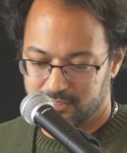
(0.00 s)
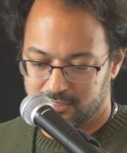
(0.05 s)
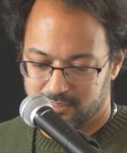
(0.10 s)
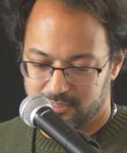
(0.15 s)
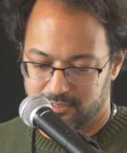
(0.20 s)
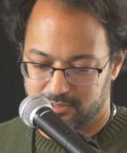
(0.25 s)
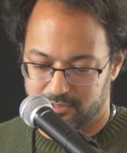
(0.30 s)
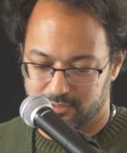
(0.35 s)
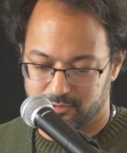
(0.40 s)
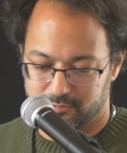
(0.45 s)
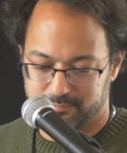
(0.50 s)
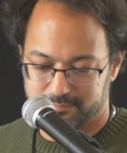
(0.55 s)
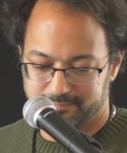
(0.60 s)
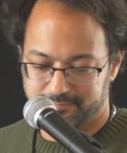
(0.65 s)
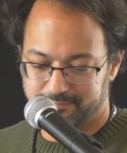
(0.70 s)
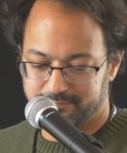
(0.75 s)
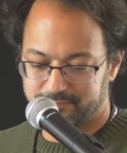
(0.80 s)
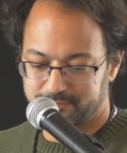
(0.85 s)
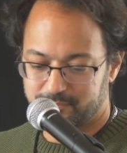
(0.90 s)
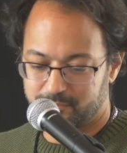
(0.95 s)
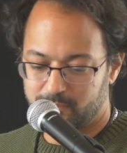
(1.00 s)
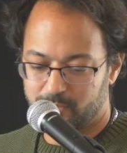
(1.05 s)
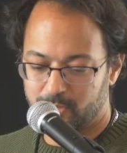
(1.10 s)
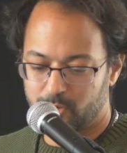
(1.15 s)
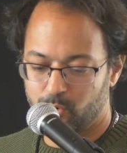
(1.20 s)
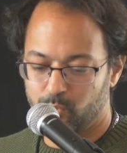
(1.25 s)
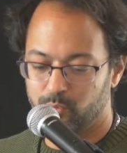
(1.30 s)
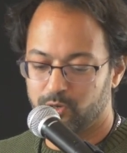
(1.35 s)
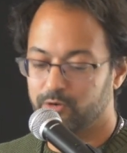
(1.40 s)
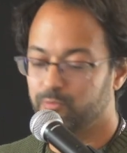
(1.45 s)
You know,
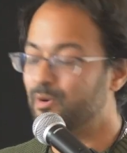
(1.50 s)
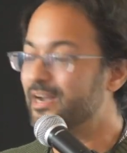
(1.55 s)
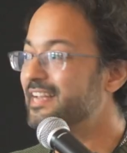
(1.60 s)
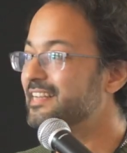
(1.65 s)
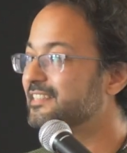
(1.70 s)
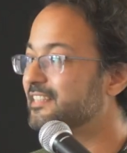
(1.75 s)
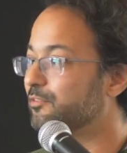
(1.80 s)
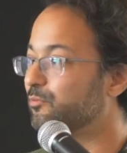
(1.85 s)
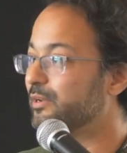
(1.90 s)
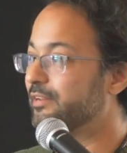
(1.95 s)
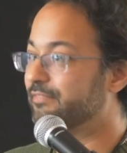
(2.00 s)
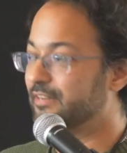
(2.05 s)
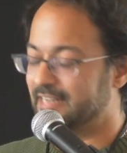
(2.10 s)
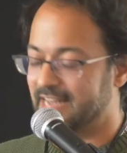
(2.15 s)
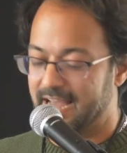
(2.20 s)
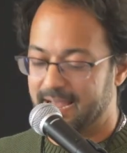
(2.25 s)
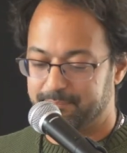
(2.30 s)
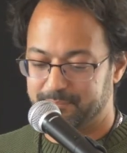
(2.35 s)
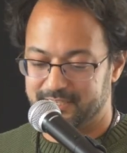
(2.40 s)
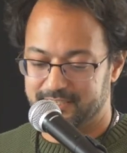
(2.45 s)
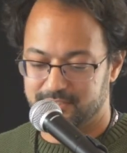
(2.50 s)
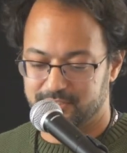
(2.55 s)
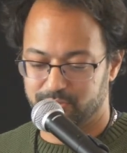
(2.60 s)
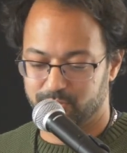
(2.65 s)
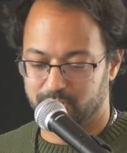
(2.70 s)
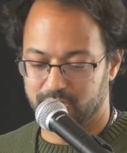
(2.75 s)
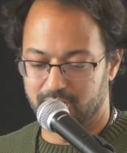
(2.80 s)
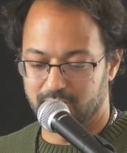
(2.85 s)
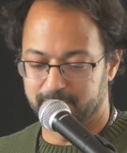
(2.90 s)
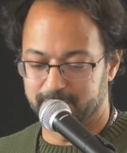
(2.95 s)
what are ways that we've adapted to
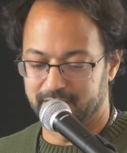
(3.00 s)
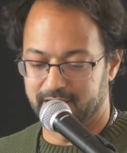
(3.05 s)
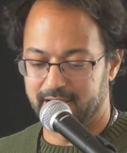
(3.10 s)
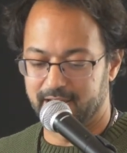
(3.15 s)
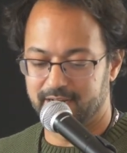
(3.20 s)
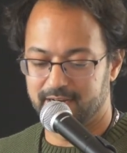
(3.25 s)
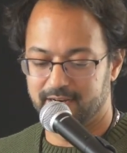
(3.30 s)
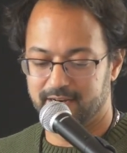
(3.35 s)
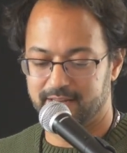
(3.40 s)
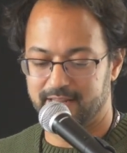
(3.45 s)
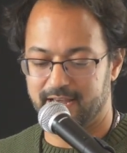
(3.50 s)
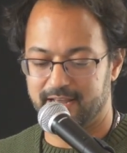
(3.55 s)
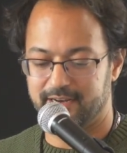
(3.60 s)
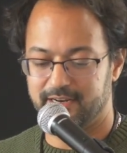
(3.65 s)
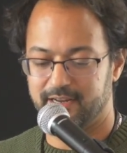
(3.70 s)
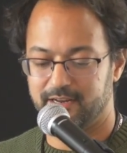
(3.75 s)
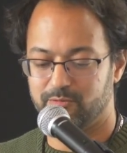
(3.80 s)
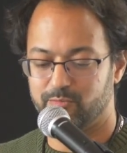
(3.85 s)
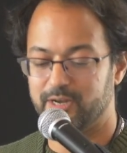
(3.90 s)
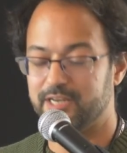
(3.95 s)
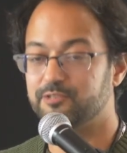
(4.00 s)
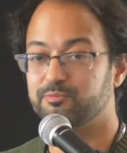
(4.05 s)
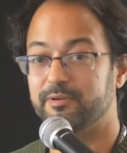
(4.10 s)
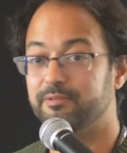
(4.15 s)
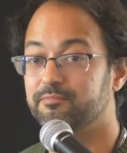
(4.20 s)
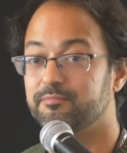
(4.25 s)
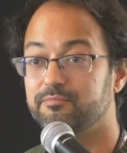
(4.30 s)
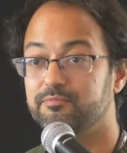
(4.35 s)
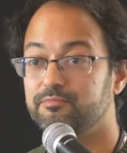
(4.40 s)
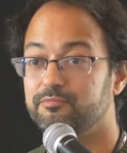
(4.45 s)
accommodate that in ways
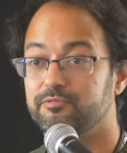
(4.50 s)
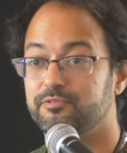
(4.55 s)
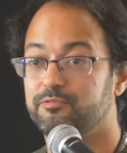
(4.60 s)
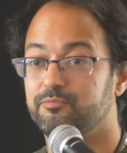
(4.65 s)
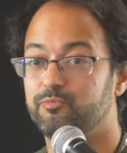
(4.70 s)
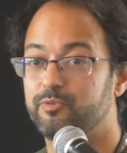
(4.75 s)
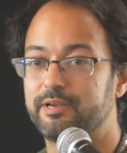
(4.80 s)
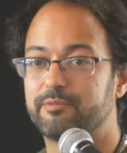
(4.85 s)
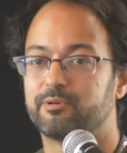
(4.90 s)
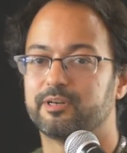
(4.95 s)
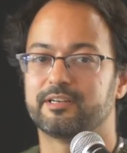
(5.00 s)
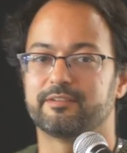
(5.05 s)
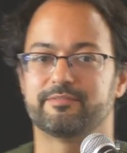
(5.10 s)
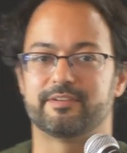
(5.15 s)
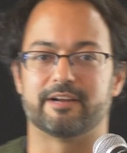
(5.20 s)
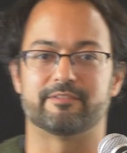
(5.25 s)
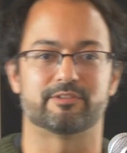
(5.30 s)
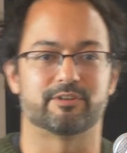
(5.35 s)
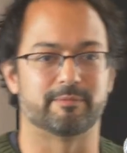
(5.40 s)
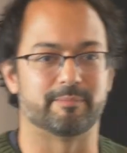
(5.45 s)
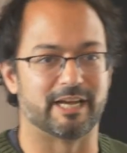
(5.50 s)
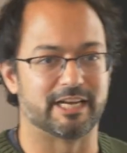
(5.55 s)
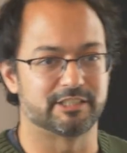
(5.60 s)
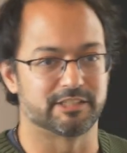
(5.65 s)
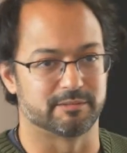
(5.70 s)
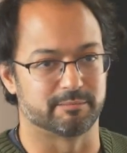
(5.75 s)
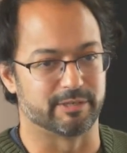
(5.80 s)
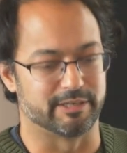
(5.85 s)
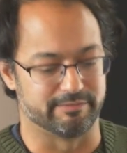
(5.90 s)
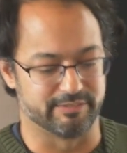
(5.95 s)
we would have never
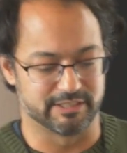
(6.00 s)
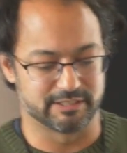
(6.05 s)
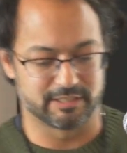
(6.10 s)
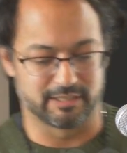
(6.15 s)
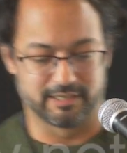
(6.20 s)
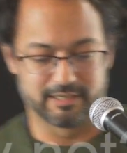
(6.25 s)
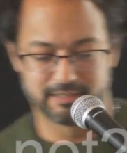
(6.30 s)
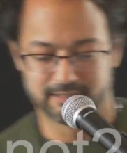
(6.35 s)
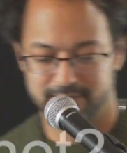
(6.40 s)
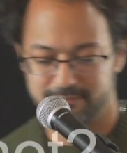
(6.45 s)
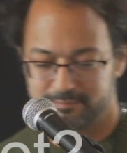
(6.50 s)
imagined previously?